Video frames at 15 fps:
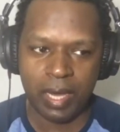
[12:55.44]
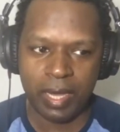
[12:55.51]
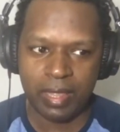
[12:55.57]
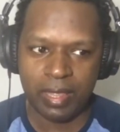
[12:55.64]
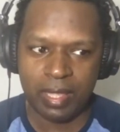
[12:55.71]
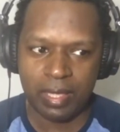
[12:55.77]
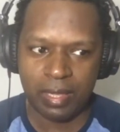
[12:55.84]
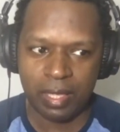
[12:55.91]

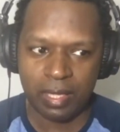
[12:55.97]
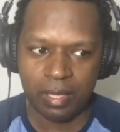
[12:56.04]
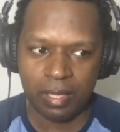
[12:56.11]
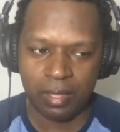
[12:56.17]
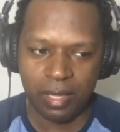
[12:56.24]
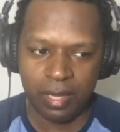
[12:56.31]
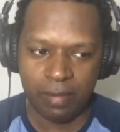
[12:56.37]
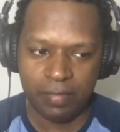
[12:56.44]
think like a
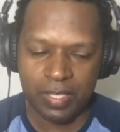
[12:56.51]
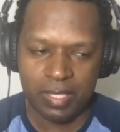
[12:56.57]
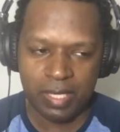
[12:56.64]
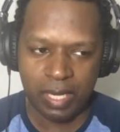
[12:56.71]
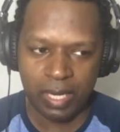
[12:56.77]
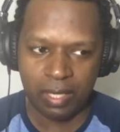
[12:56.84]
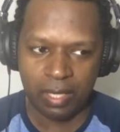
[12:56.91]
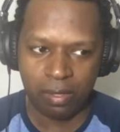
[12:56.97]
lot of his
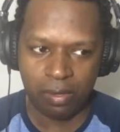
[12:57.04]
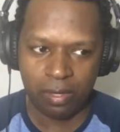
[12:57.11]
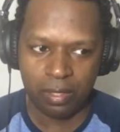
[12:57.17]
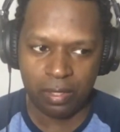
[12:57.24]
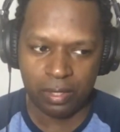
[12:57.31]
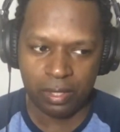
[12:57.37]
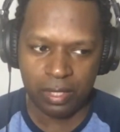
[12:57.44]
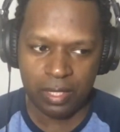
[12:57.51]

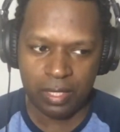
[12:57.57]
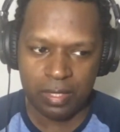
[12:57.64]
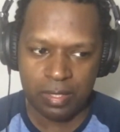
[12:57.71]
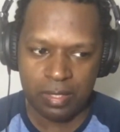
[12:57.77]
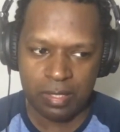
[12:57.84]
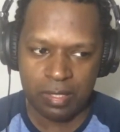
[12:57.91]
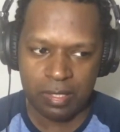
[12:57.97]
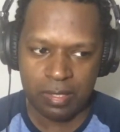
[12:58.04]
dialogue
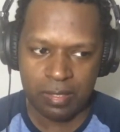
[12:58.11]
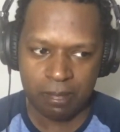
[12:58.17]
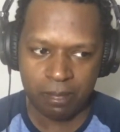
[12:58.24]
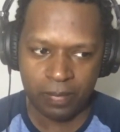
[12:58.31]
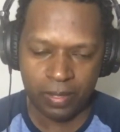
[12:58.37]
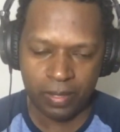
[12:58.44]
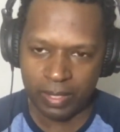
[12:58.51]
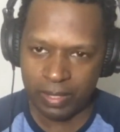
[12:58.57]
is,
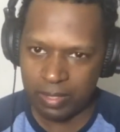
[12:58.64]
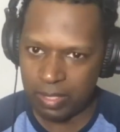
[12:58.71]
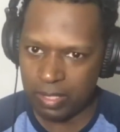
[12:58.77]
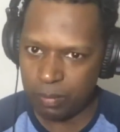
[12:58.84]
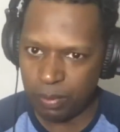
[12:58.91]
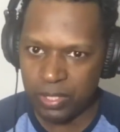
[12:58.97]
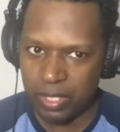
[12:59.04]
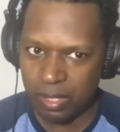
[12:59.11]
like I
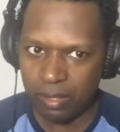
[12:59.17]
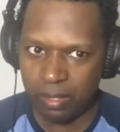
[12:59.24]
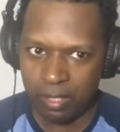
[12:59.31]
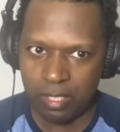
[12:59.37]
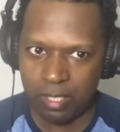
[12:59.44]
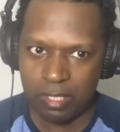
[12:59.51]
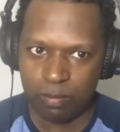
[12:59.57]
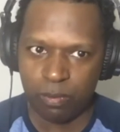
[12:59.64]
said, particularly
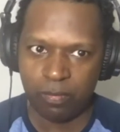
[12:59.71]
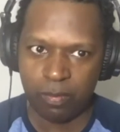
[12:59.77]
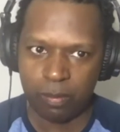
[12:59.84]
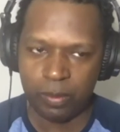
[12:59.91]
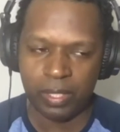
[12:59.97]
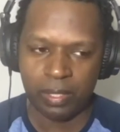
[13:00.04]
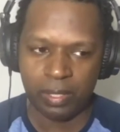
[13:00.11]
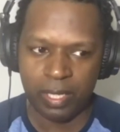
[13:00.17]
this movie,
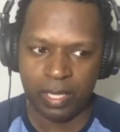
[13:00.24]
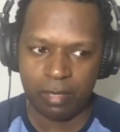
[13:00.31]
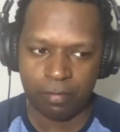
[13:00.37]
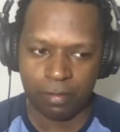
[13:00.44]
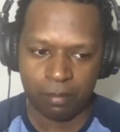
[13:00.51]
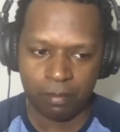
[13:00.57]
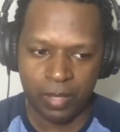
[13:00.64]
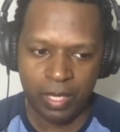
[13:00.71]
but a lot of
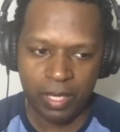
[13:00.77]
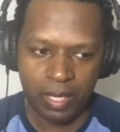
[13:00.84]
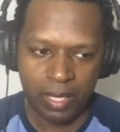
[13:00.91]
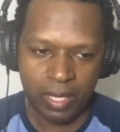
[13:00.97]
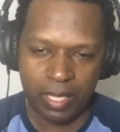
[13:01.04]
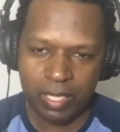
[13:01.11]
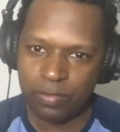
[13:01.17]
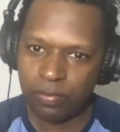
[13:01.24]
them,
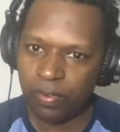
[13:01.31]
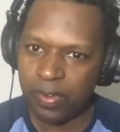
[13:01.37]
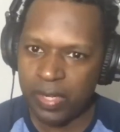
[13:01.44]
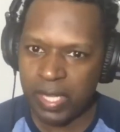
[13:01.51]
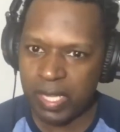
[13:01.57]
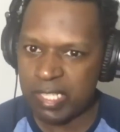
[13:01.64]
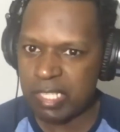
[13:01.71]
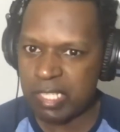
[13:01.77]
is very
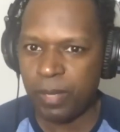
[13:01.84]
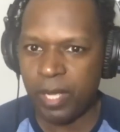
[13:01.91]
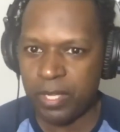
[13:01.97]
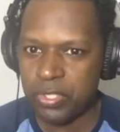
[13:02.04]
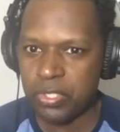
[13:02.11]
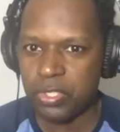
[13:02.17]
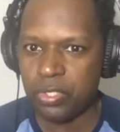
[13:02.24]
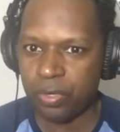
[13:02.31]

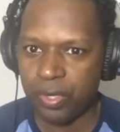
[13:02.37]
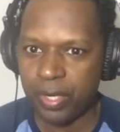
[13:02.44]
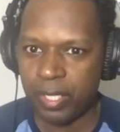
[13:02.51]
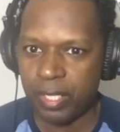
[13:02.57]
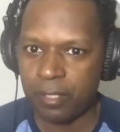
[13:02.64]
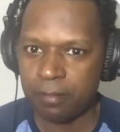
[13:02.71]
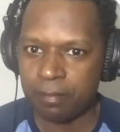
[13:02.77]
expository.